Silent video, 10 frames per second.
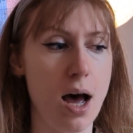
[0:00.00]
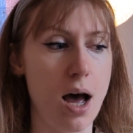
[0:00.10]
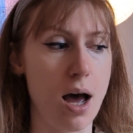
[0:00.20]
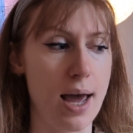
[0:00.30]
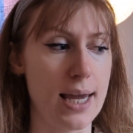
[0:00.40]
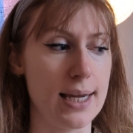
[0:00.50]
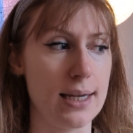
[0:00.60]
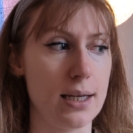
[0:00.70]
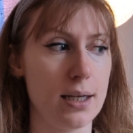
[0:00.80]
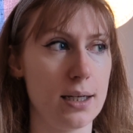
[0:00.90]

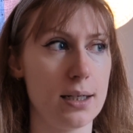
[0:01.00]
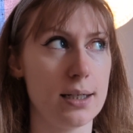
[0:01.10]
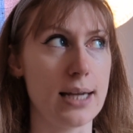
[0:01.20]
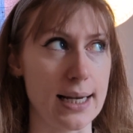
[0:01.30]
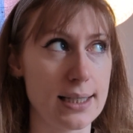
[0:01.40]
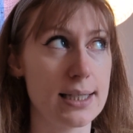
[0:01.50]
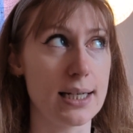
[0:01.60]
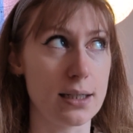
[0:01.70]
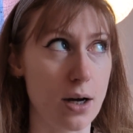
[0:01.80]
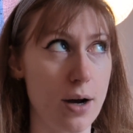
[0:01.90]
I, yes,
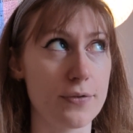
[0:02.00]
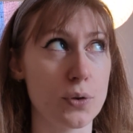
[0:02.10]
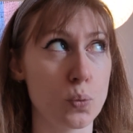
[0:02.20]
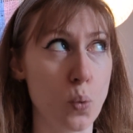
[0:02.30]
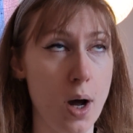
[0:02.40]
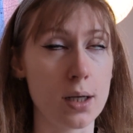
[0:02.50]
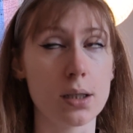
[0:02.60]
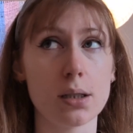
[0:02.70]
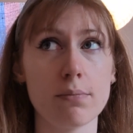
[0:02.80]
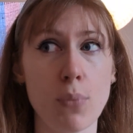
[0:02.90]
did, after
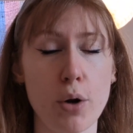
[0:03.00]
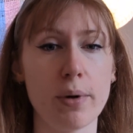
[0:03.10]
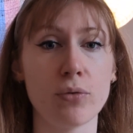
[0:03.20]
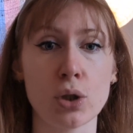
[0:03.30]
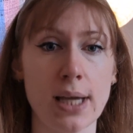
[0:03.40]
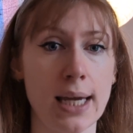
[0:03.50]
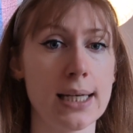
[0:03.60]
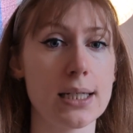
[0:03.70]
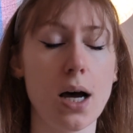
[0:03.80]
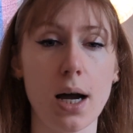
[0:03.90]
one moment of just getting
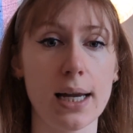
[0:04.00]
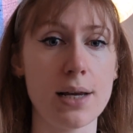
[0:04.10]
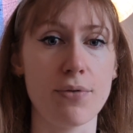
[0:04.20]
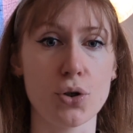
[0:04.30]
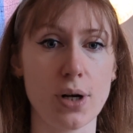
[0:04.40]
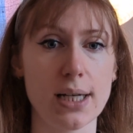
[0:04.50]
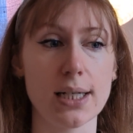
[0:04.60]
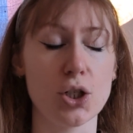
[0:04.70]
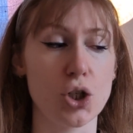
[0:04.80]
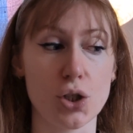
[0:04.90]
entirely
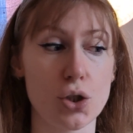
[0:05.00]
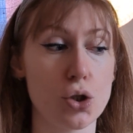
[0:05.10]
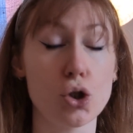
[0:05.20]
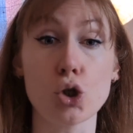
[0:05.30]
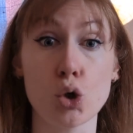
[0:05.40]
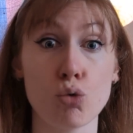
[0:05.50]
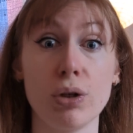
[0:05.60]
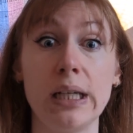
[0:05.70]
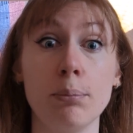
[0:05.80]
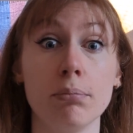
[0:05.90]
frustrated, just
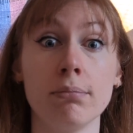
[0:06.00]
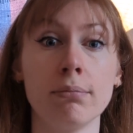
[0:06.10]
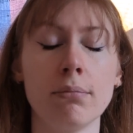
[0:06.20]
scream.